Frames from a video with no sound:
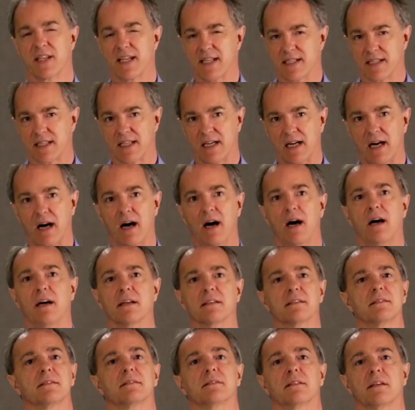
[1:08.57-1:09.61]
These are the
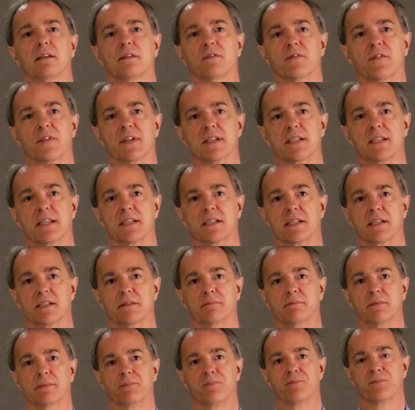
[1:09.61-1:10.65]
heart of the system.